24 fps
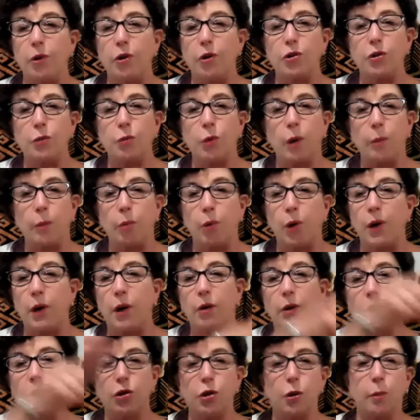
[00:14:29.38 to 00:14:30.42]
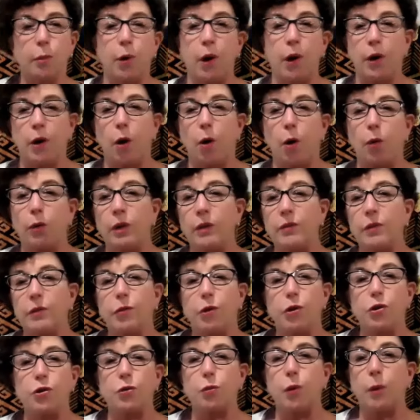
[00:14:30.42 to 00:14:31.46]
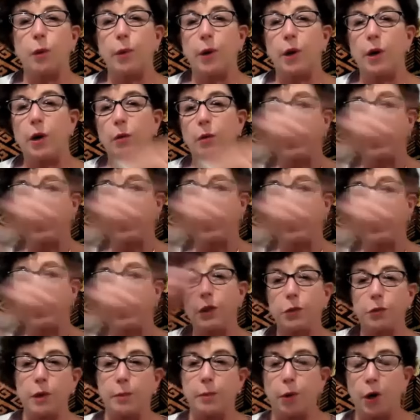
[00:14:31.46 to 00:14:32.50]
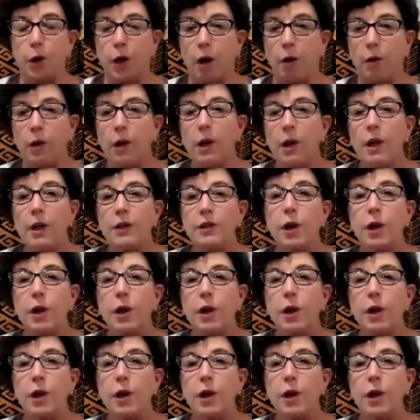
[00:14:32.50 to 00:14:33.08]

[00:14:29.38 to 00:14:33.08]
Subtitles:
version 1.0 to 2.0 or even version 1.0 and 3.0.